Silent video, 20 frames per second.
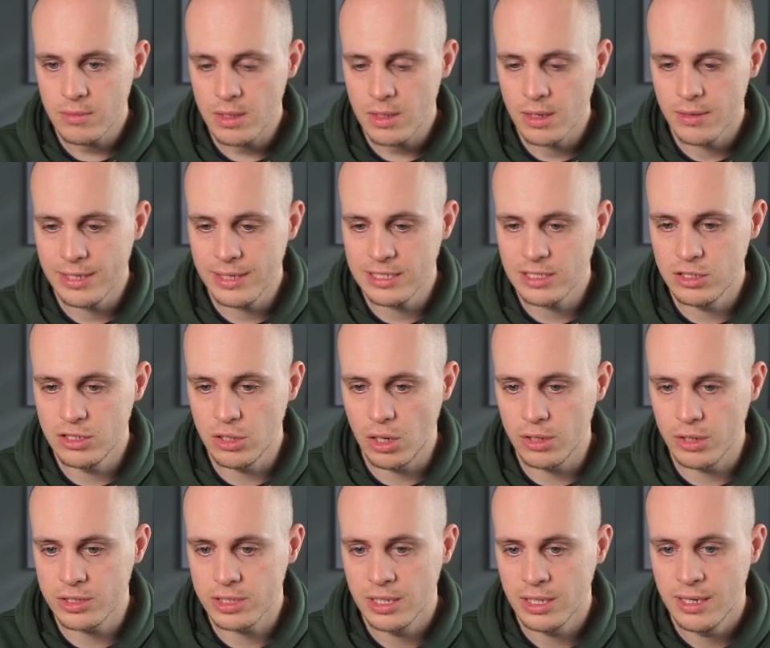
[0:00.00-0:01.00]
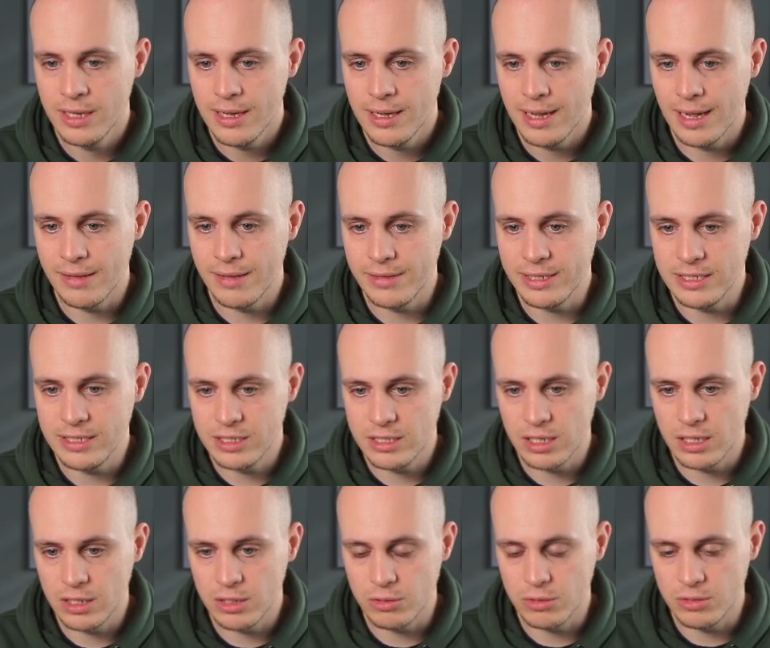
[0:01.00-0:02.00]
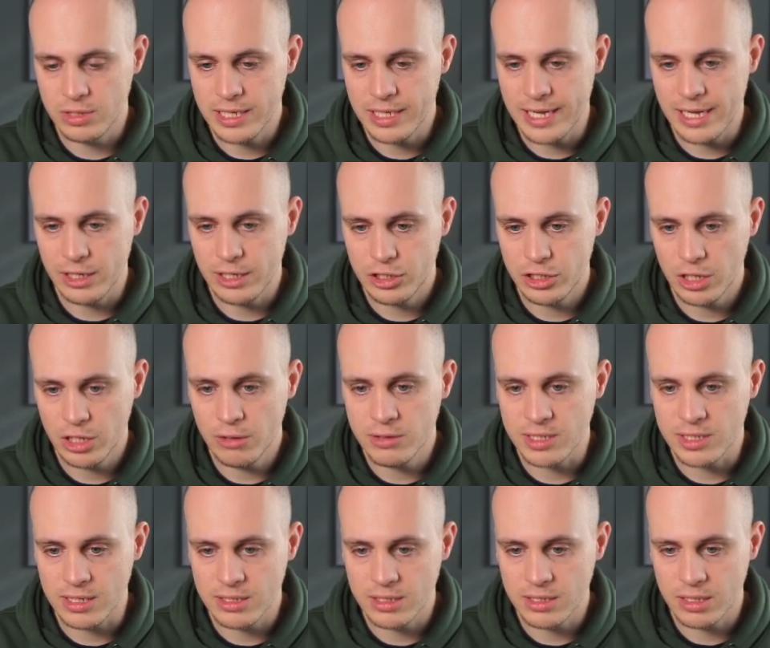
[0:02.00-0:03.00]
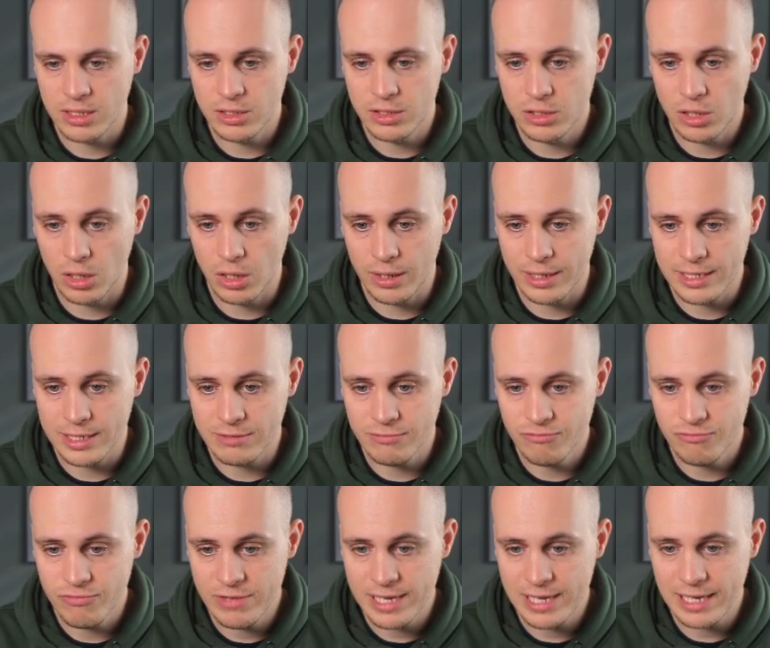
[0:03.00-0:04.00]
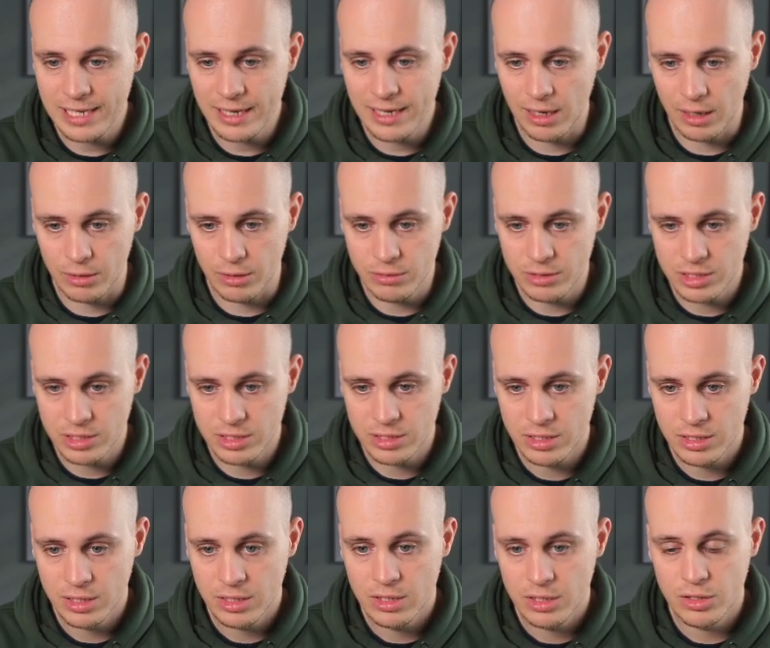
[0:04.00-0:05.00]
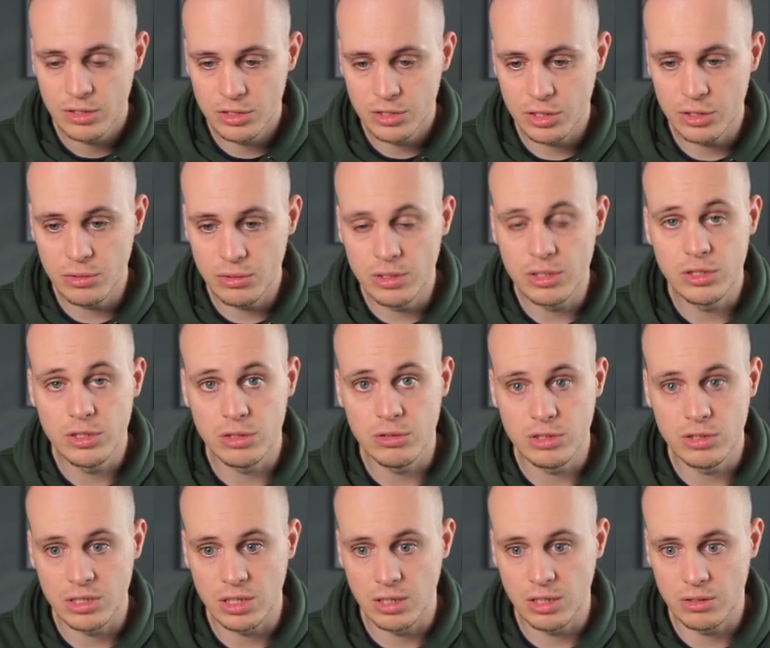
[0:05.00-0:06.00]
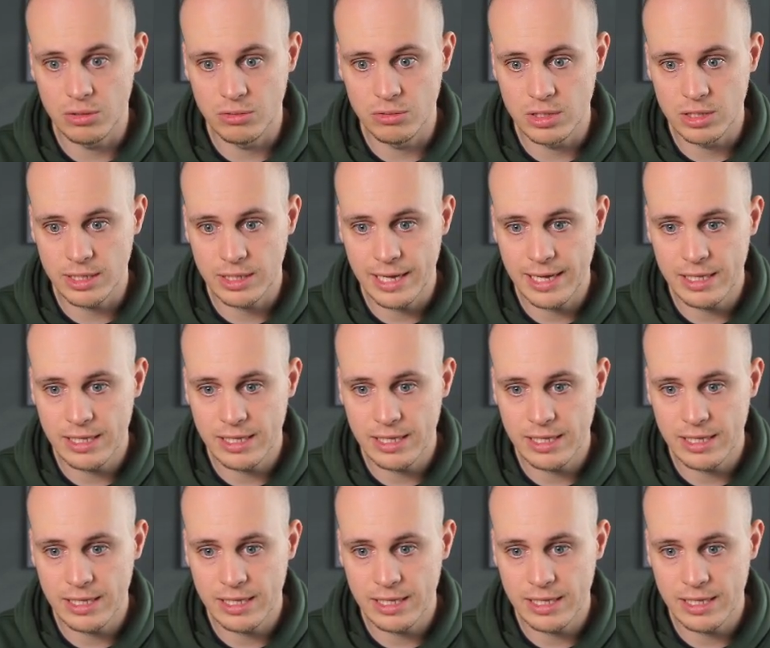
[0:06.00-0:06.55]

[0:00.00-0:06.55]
this dot and these circles here shows us that the dot is really close to the two circles, okay?